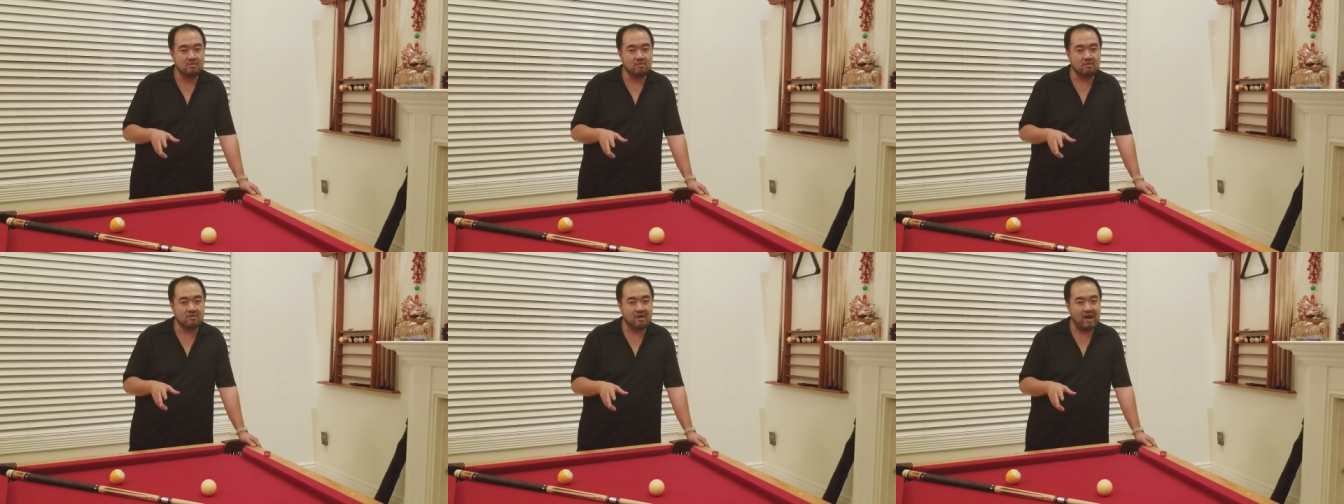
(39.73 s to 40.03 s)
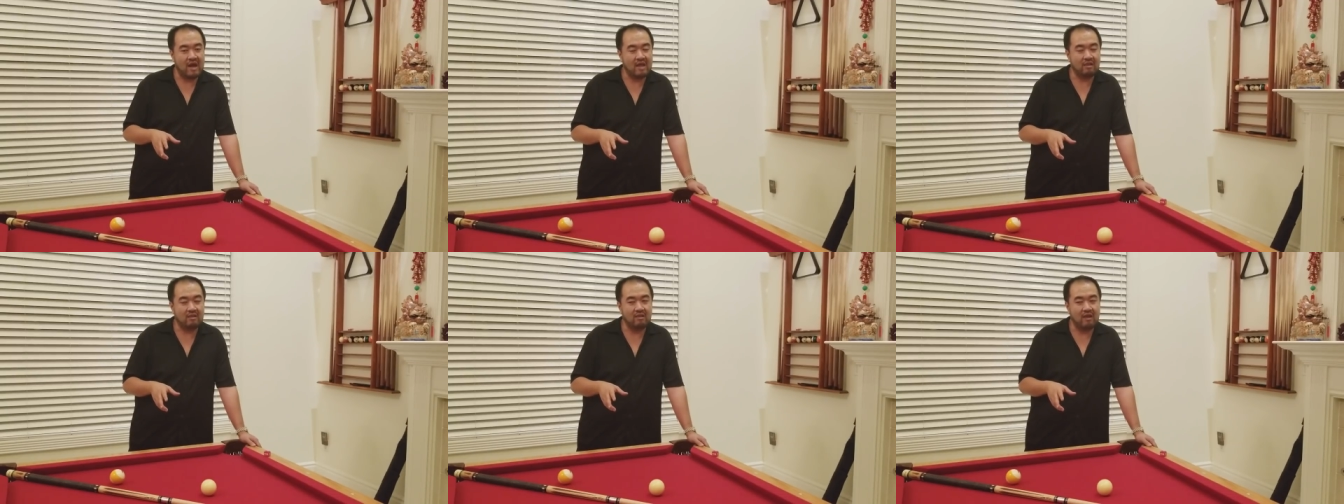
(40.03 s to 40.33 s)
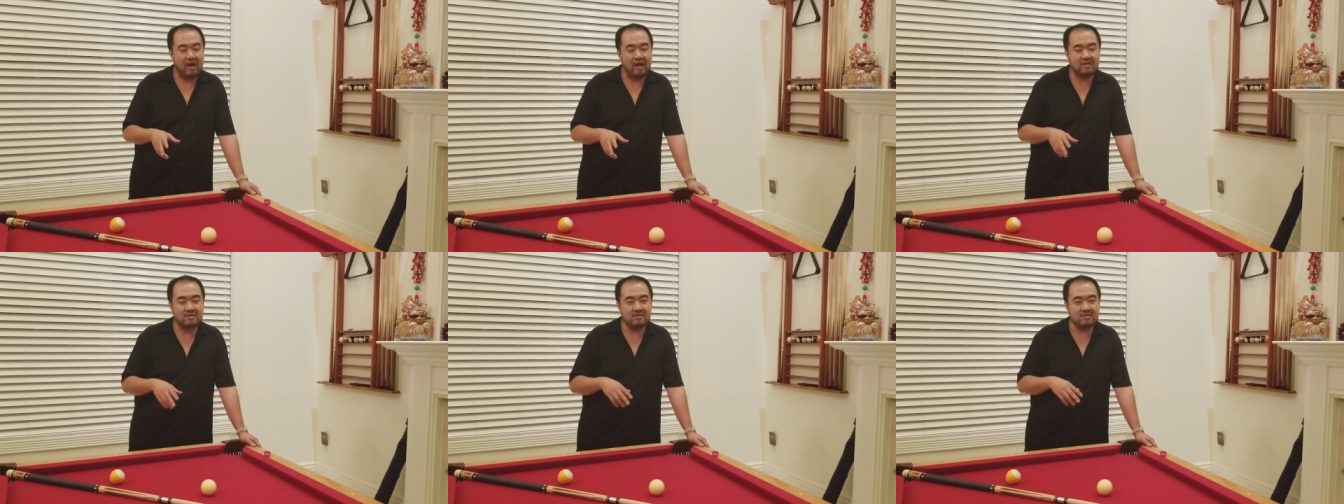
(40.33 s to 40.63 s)
where
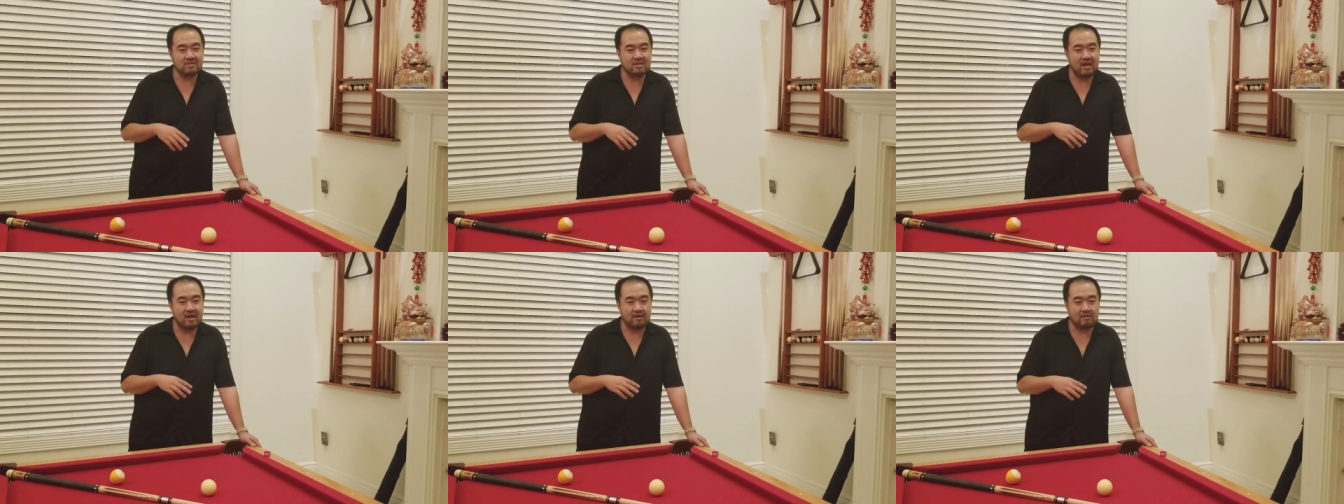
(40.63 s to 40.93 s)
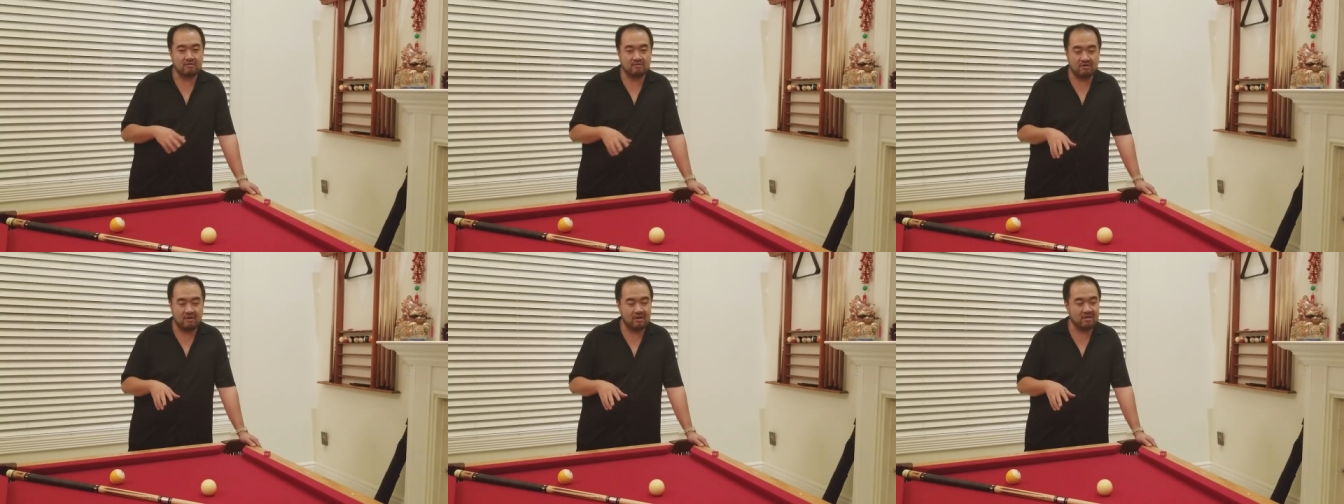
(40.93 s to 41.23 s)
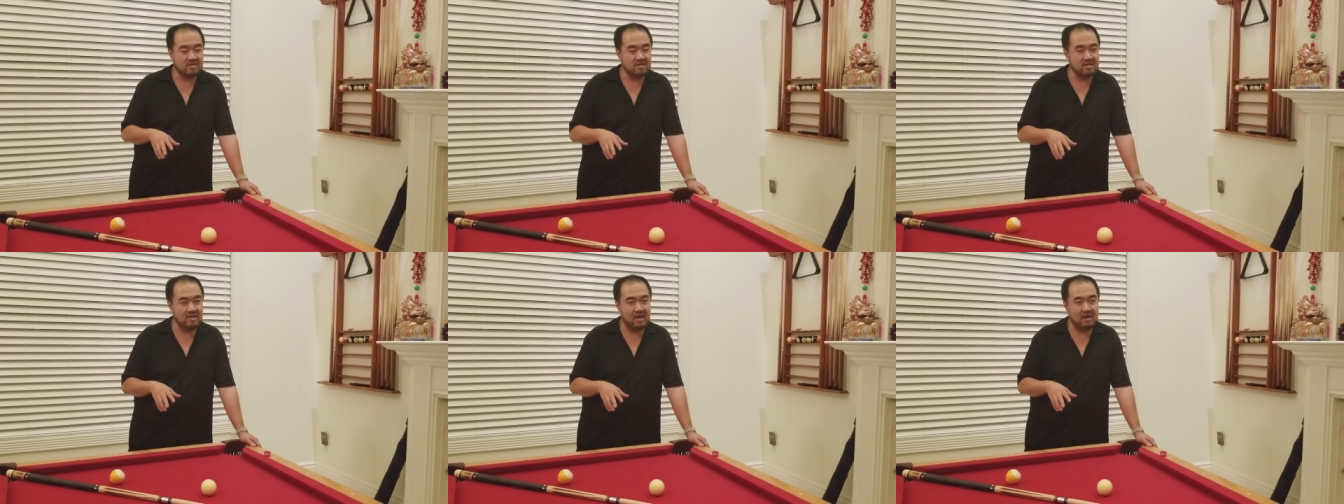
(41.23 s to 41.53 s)
I just got
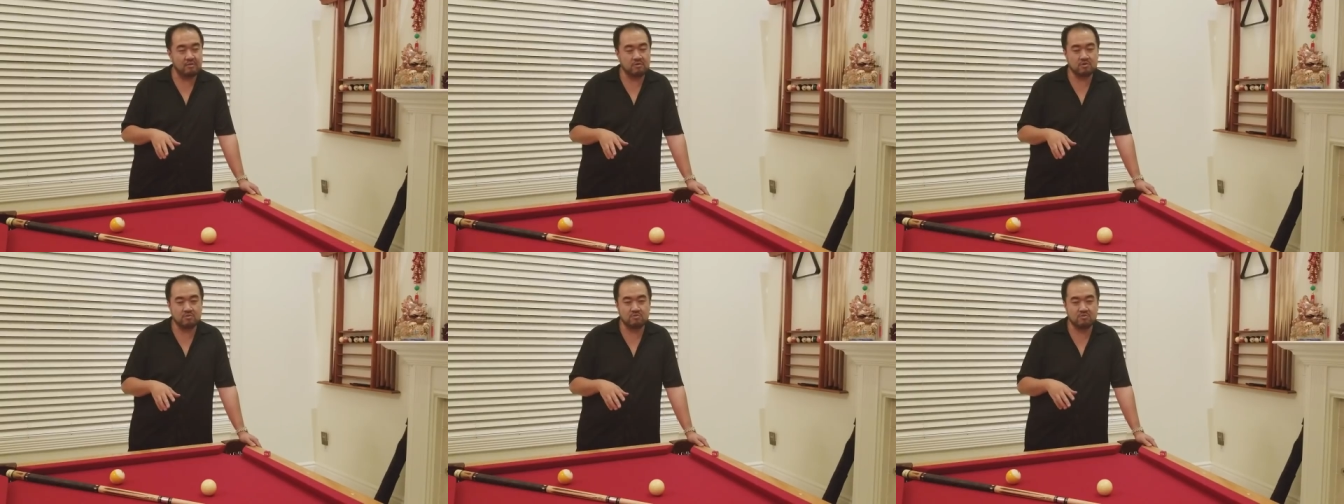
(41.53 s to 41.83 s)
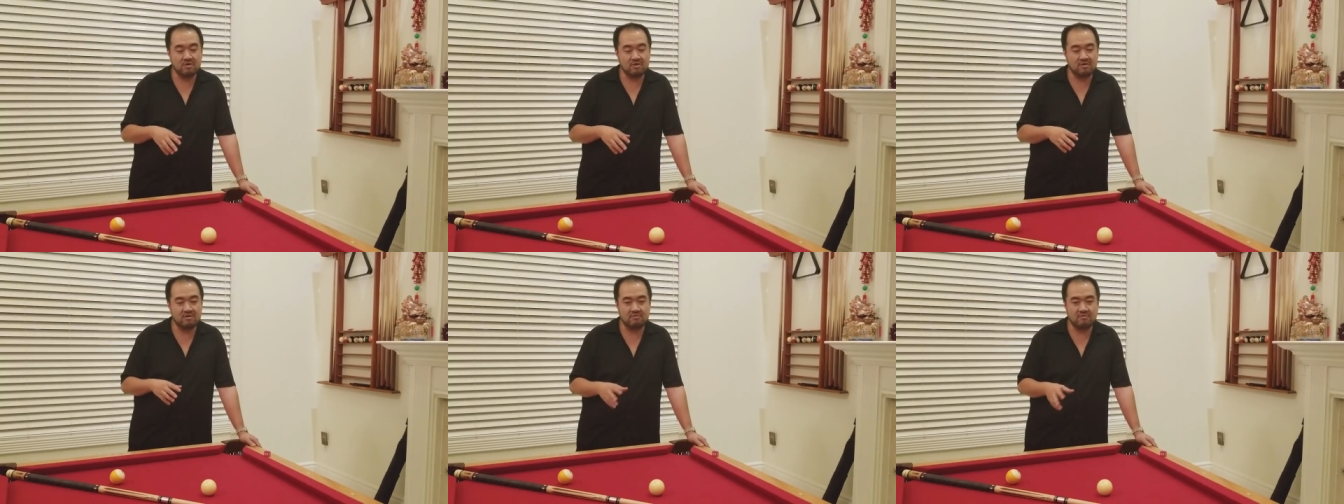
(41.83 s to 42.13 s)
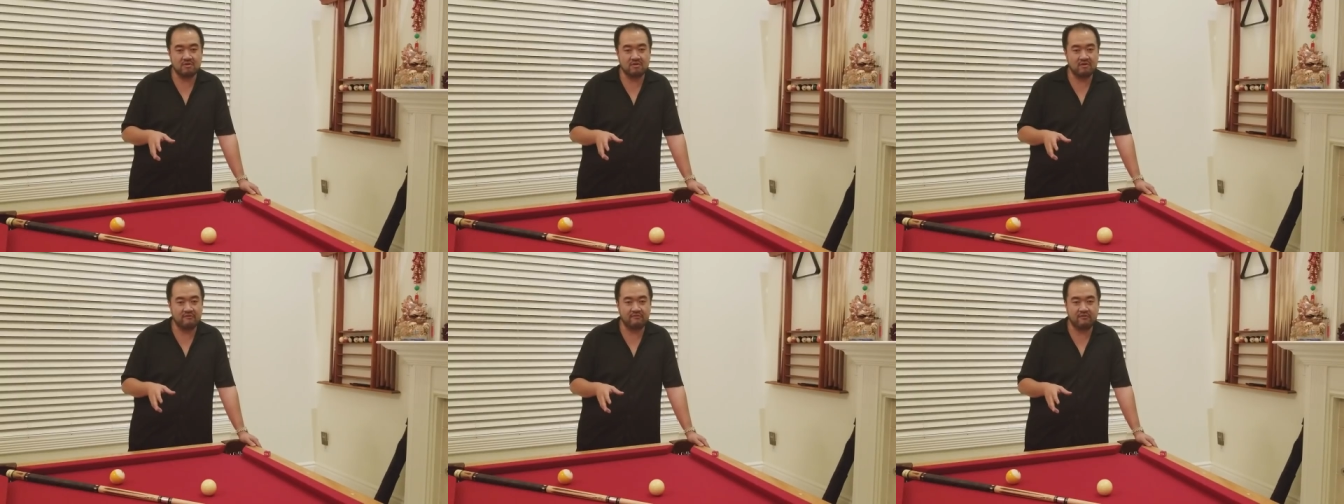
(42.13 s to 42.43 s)
crushed, and I was really,
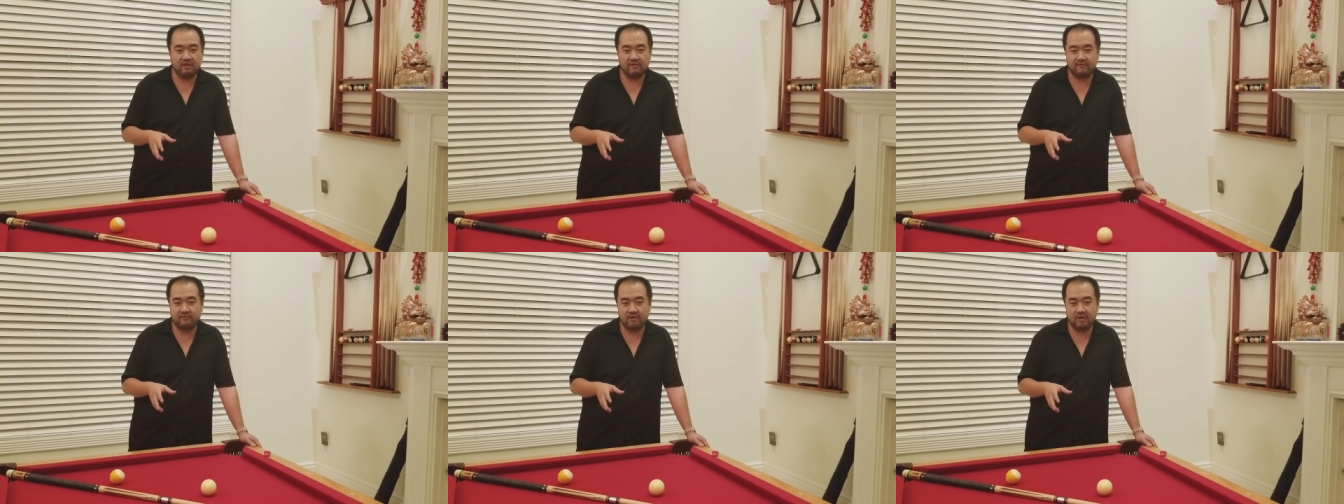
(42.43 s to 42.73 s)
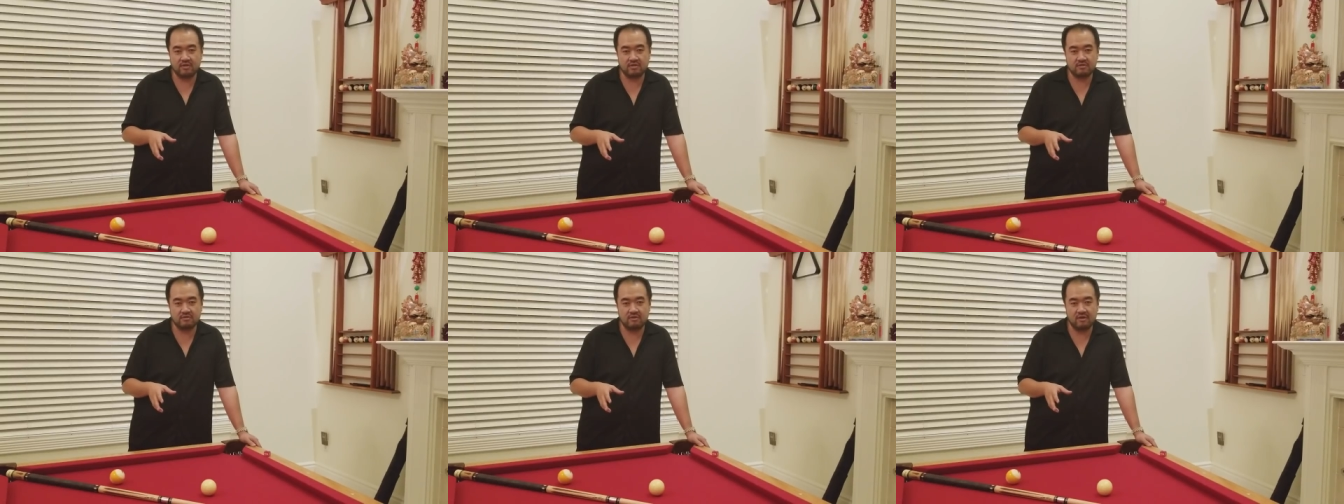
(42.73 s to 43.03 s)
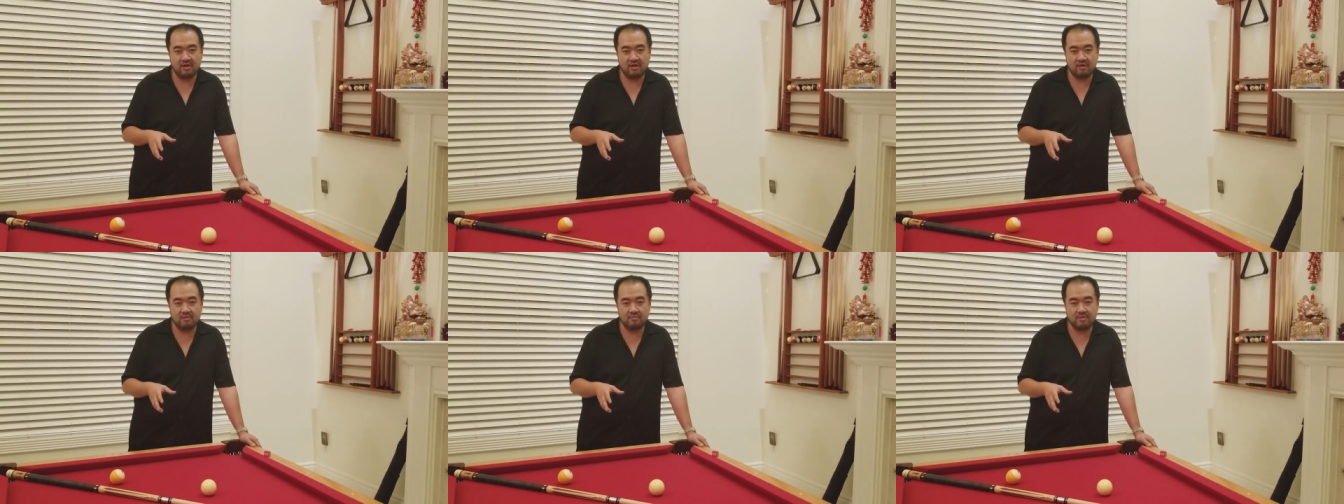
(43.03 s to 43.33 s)
really
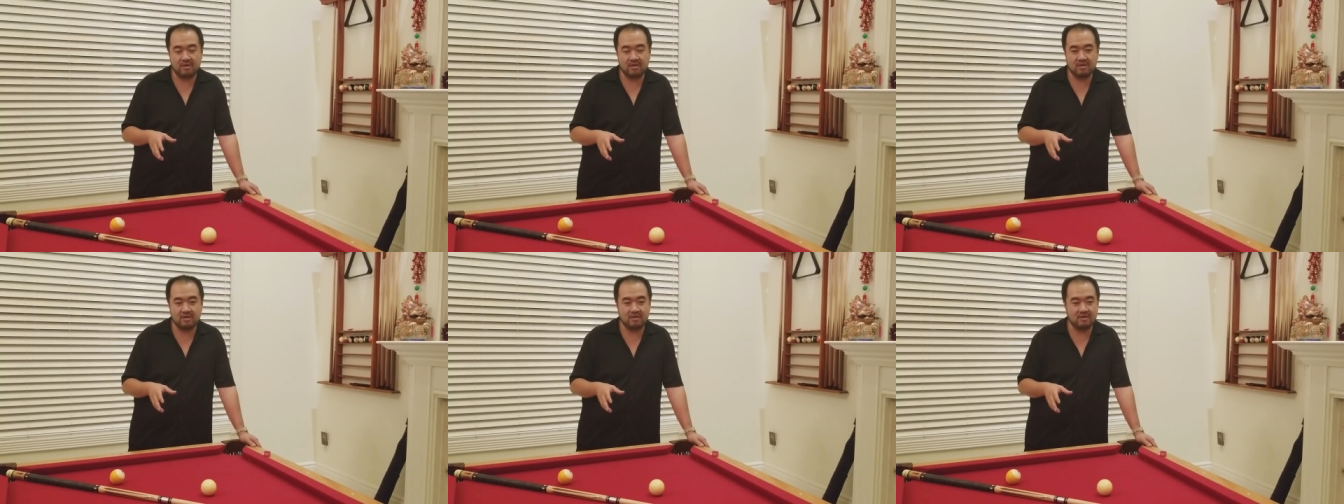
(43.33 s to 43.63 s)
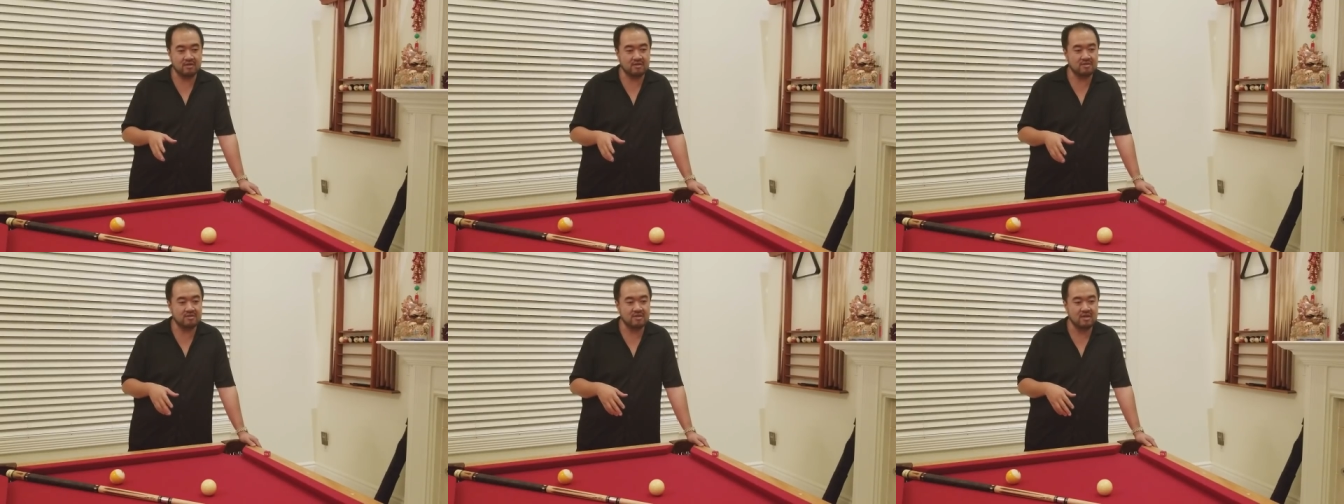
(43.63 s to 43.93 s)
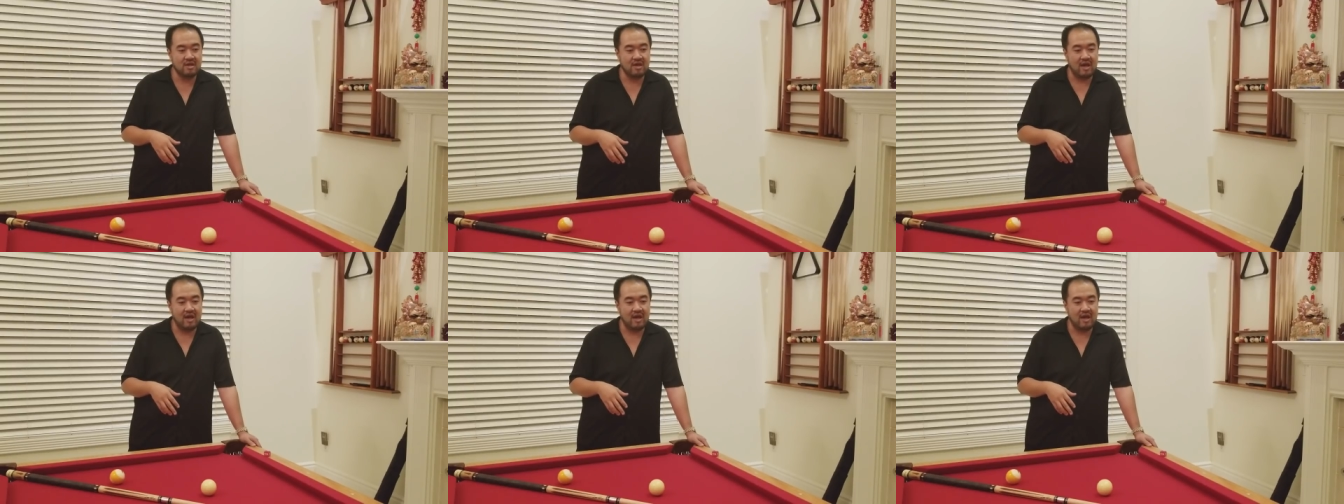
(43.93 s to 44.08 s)
frustrated because